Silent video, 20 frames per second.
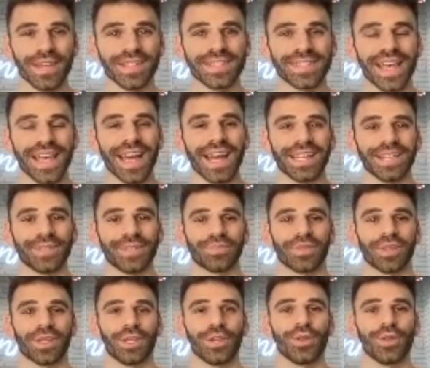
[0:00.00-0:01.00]
is that
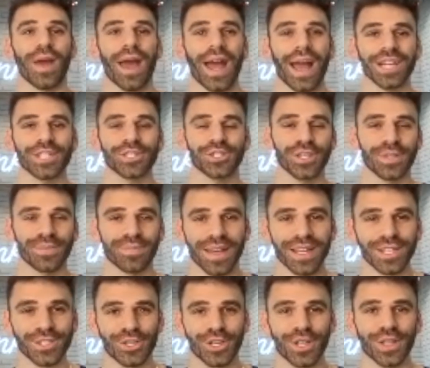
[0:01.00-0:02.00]
you actually
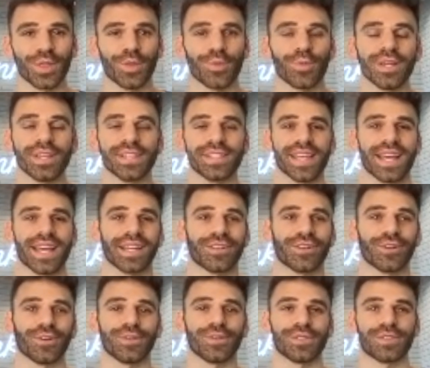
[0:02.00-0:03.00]
mentioned three
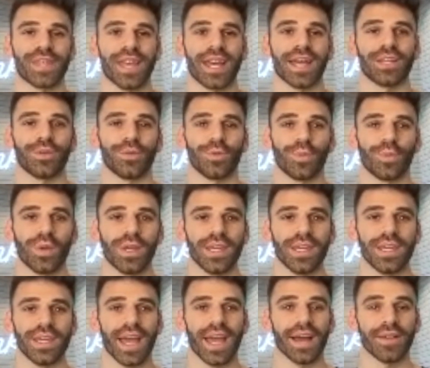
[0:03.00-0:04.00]
sectors that
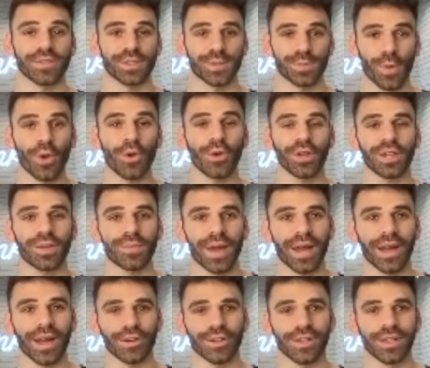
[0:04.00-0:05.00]
we have spoken
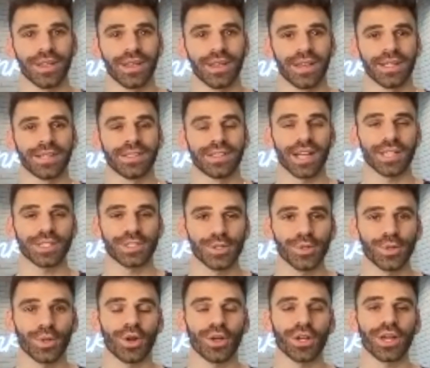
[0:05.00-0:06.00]
about not
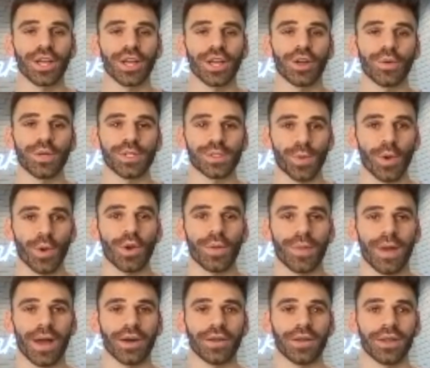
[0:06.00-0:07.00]
too long ago. We spoke
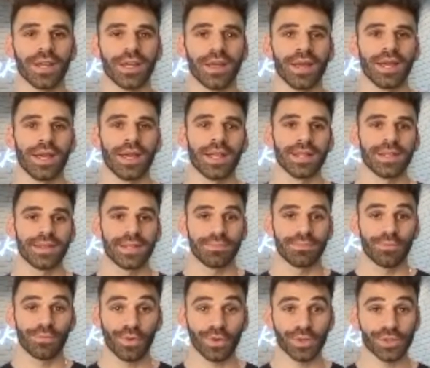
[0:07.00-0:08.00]
about,
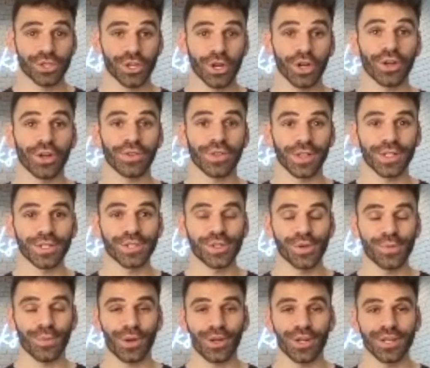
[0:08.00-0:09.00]
for sure, the
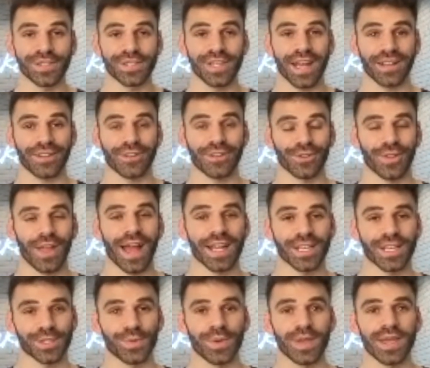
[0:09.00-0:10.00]
consumer goods sector
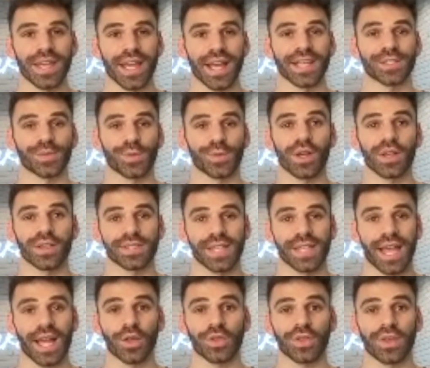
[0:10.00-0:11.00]
last week, as well as
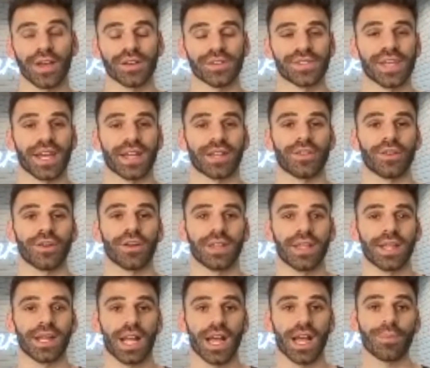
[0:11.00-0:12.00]
the healthcare sector,
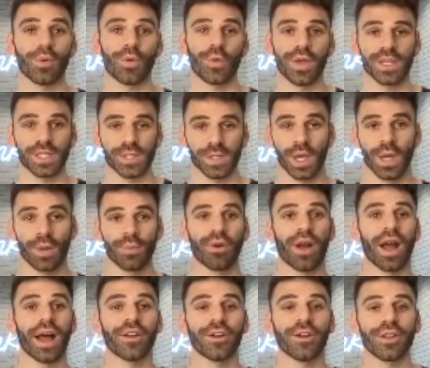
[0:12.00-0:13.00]
and then a couple of weeks
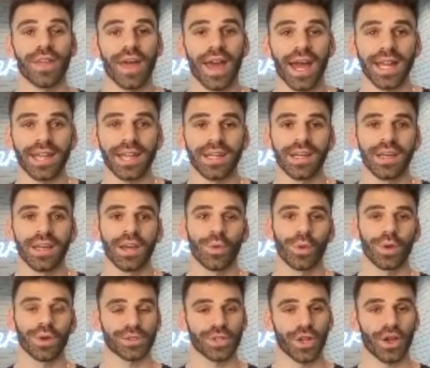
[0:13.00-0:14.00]
prior to that,
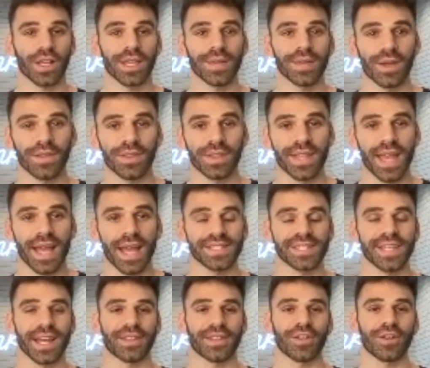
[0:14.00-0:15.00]
we were talking about the tech
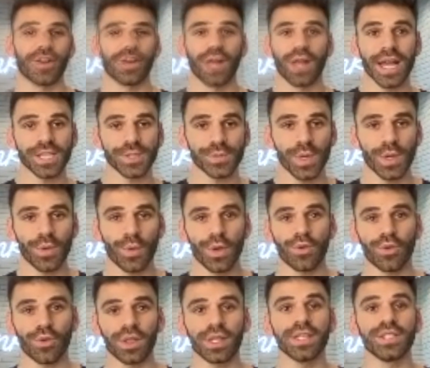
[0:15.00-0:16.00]
sector. Last week, we
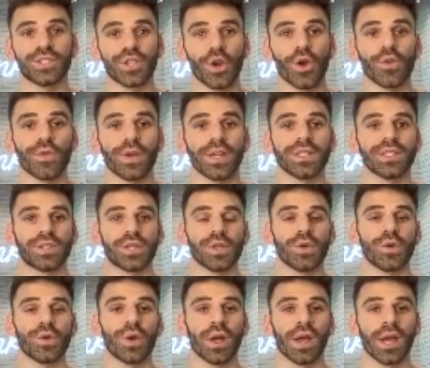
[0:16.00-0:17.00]
really dove
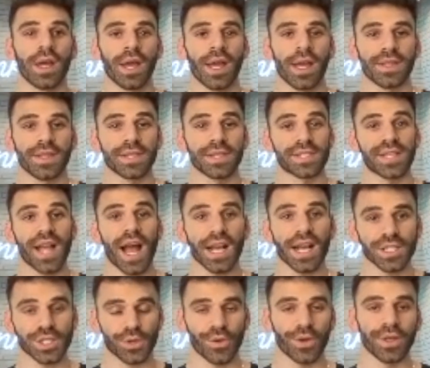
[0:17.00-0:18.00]
into the
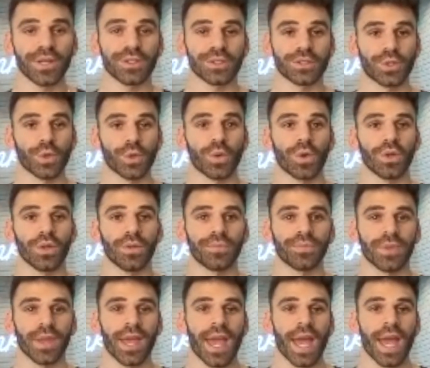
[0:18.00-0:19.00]
stock screener
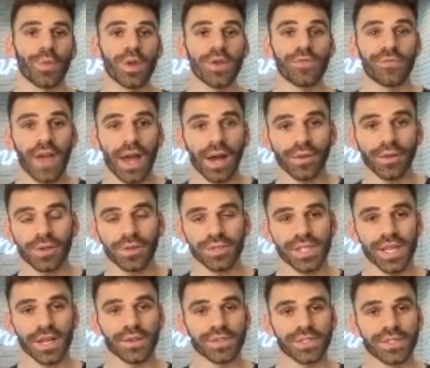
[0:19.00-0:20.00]
tool, and we found
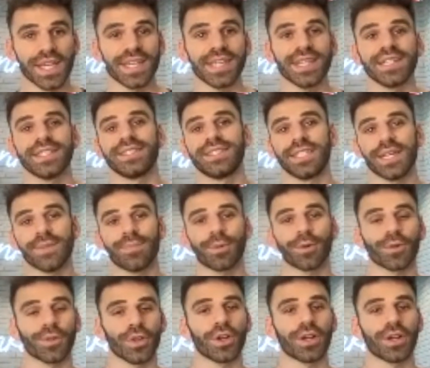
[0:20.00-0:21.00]
ourselves taking a
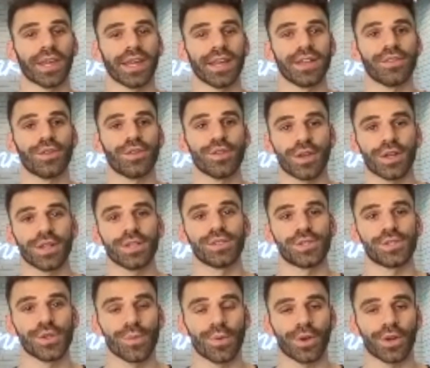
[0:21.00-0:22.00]
deeper look into the
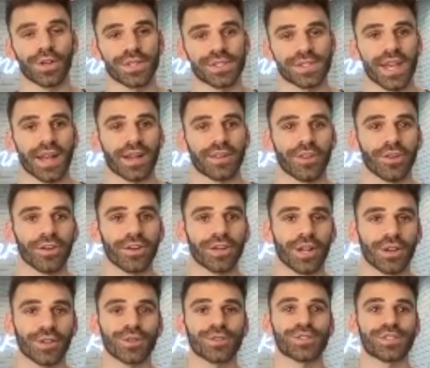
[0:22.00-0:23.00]
consumer goods sector and
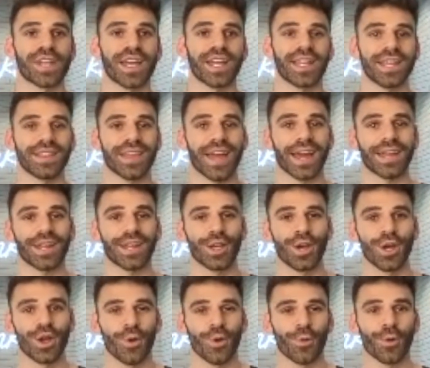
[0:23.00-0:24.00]
understanding that
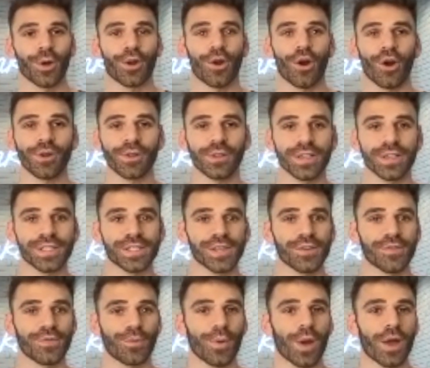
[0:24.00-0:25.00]
regardless
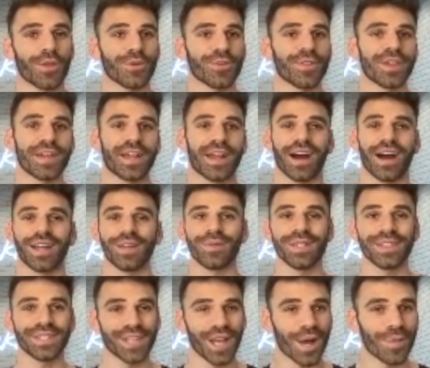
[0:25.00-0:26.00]
of whether the
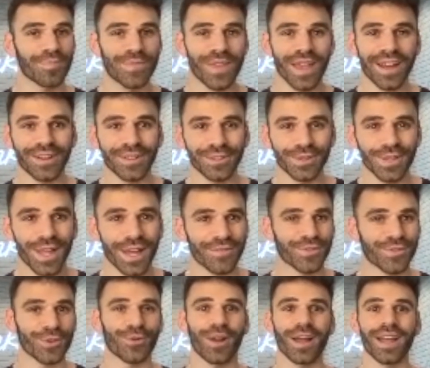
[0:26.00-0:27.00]
economy is up, down,
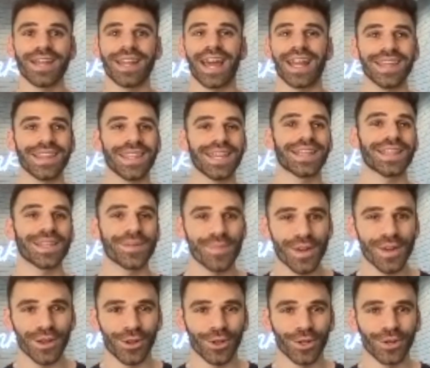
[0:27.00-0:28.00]
left or right, anything in the
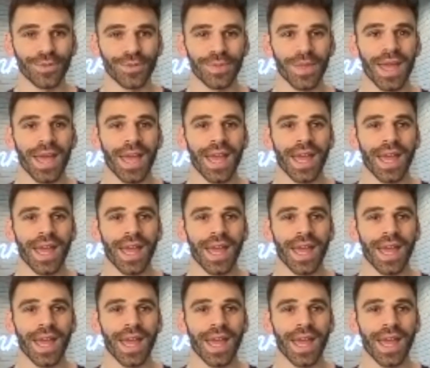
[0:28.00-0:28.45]
middle,